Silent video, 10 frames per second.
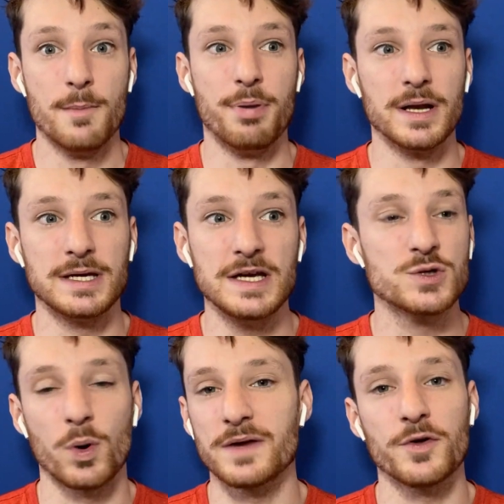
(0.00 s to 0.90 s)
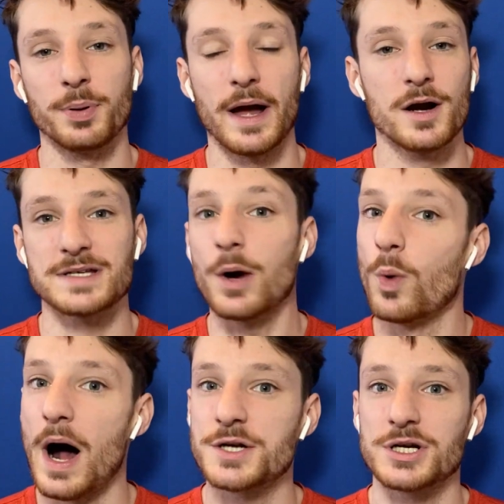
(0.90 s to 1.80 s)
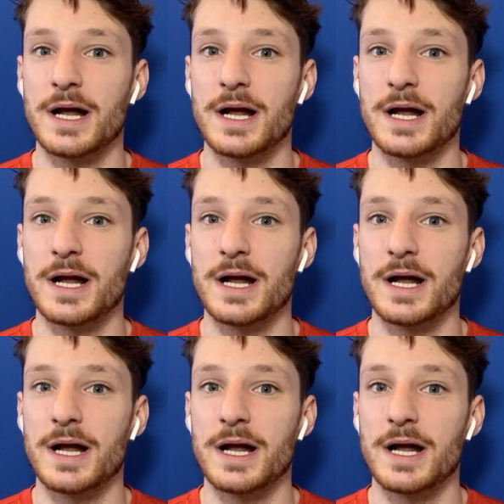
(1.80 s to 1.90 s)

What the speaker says: But he's one of the players I watch,